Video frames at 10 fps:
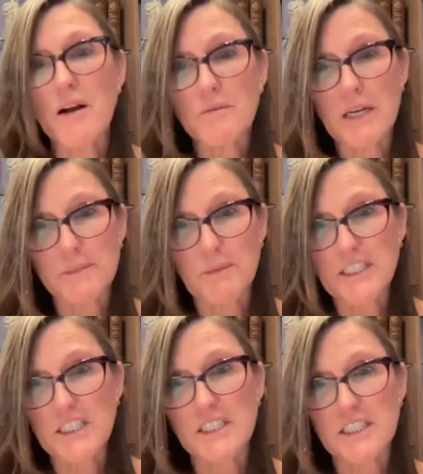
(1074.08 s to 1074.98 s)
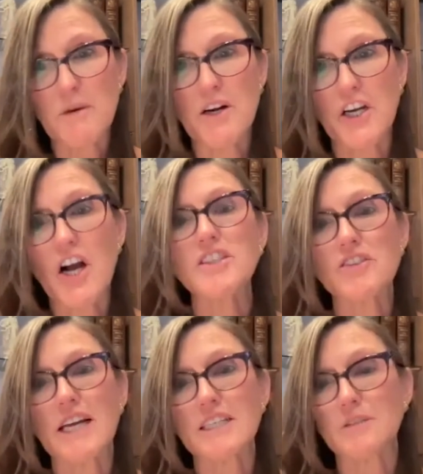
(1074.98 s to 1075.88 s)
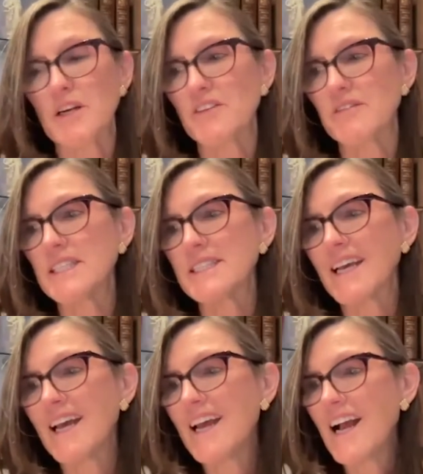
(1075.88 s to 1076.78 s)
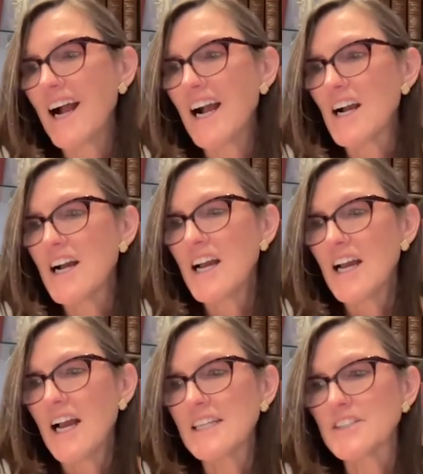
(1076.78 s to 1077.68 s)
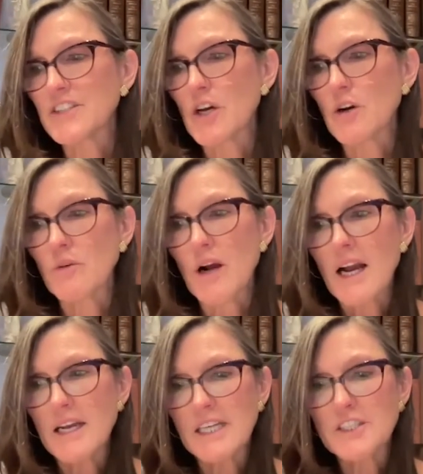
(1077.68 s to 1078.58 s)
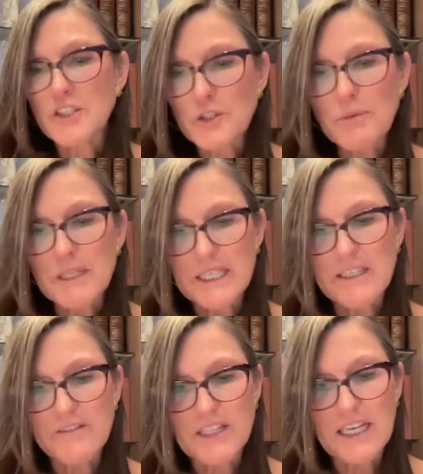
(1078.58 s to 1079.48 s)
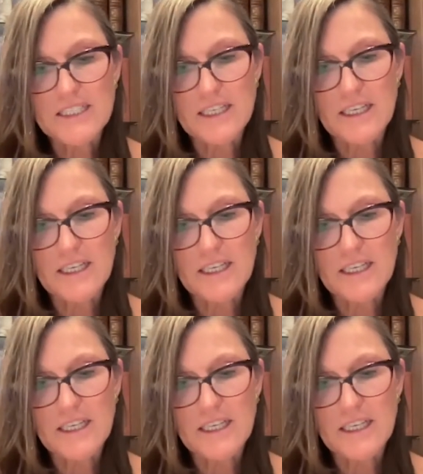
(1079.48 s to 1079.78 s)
especially the smart contract part of it. And so I do believe that